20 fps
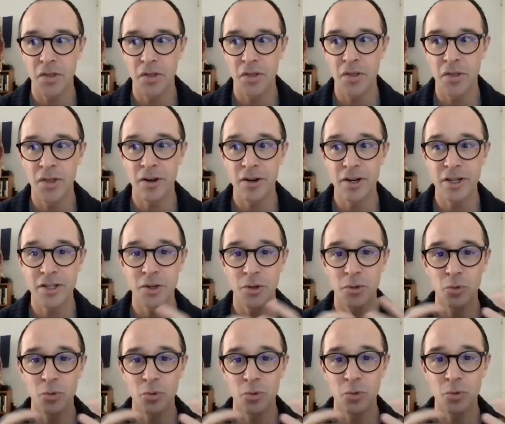there is a
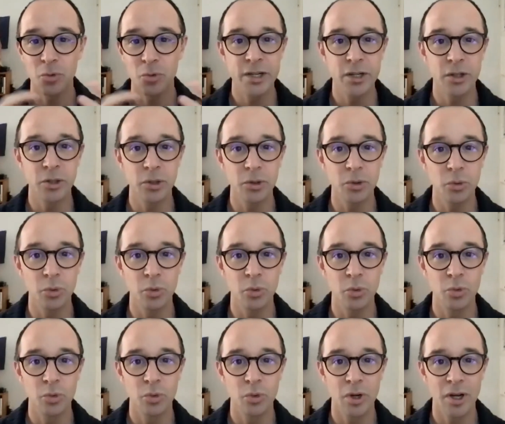real
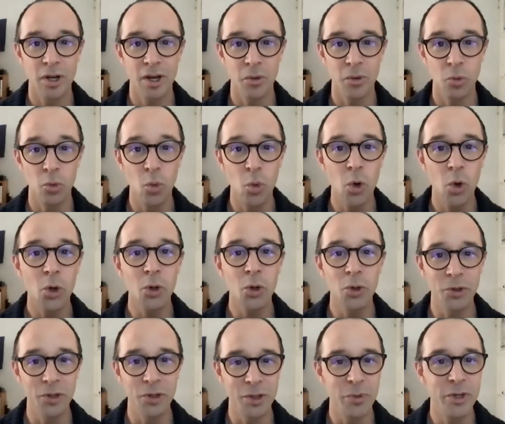
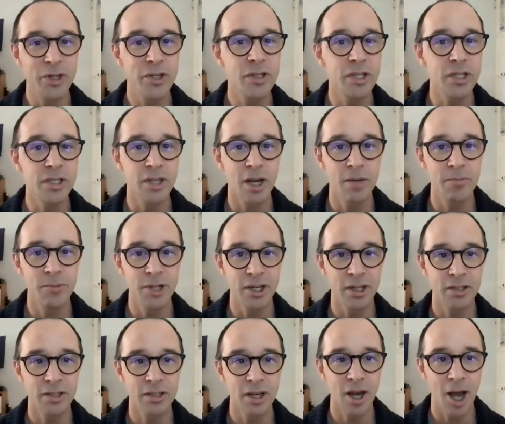world in which these
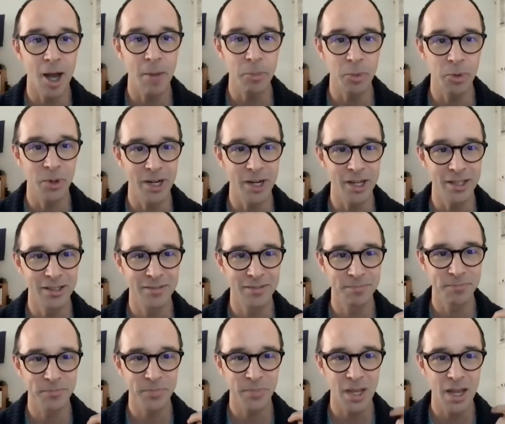objects operate.
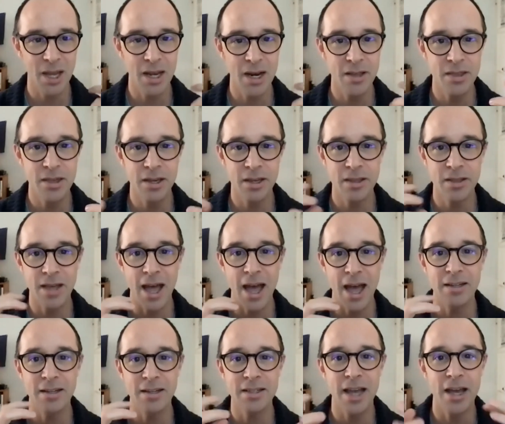And I think
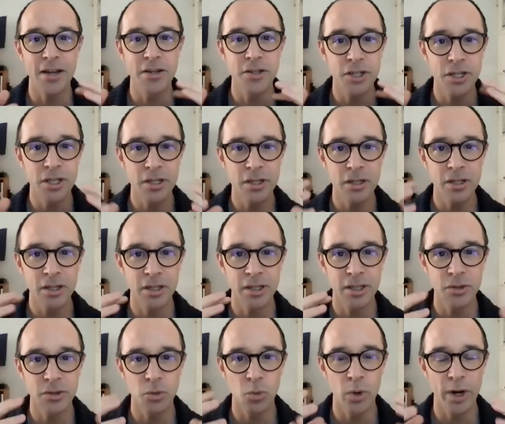that tension
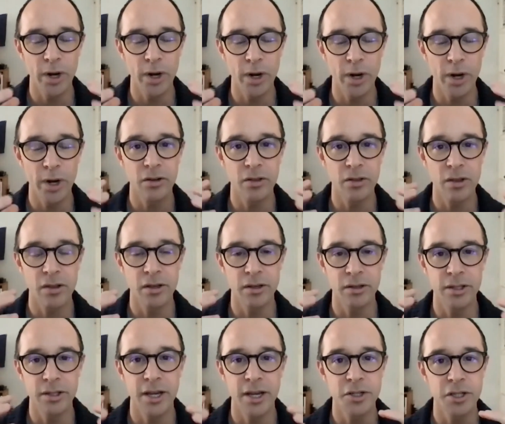is where the
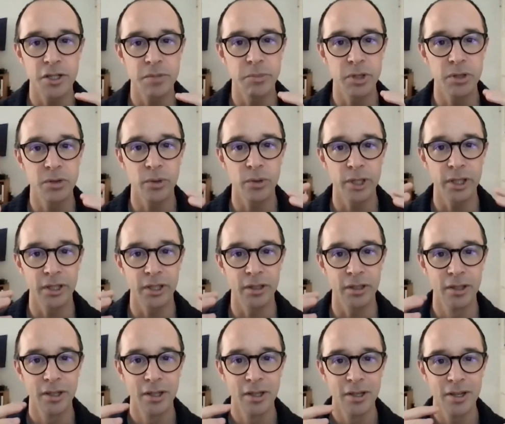tension between
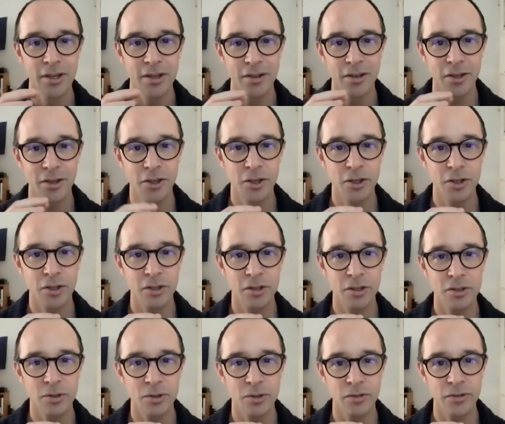
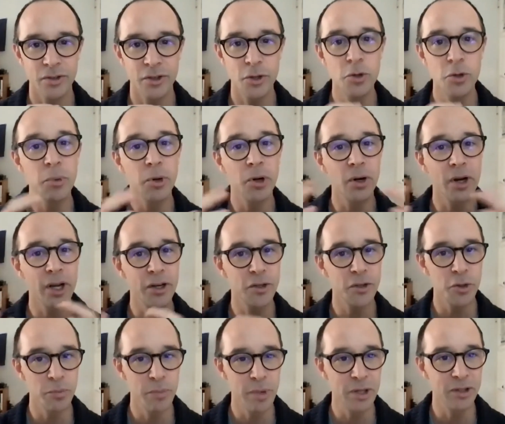sort of humor and
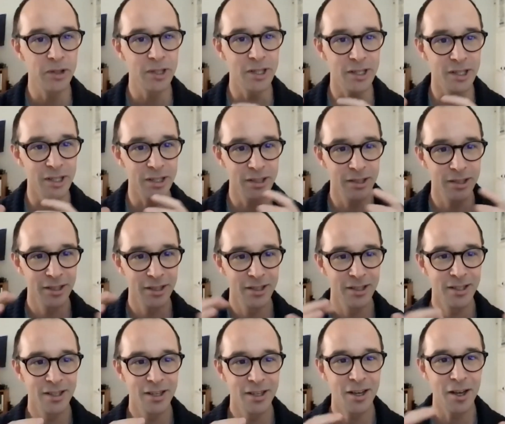humility
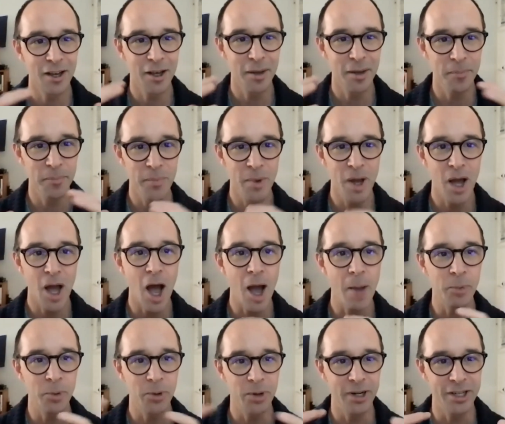
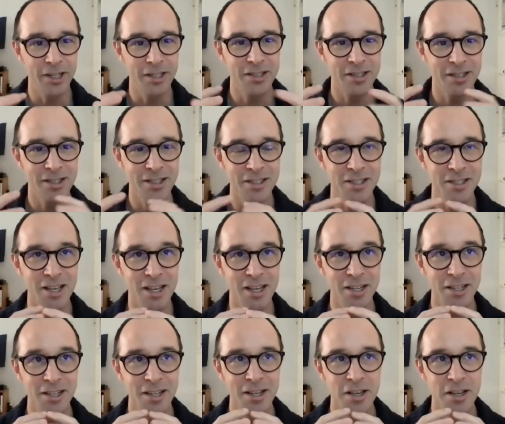operates, is that